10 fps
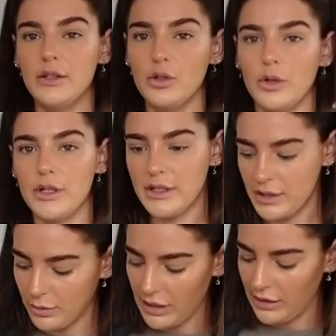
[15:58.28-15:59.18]
are the joggers, this
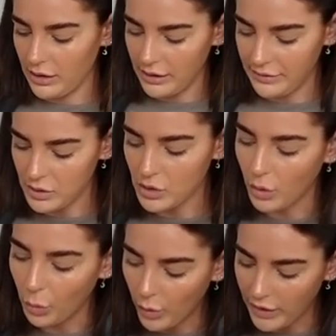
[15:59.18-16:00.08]
is what they look like. They've just
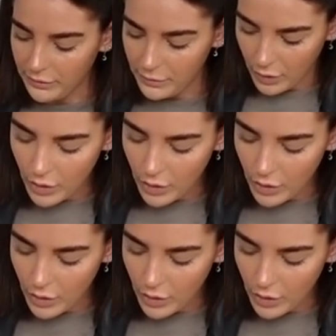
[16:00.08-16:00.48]
got white fox.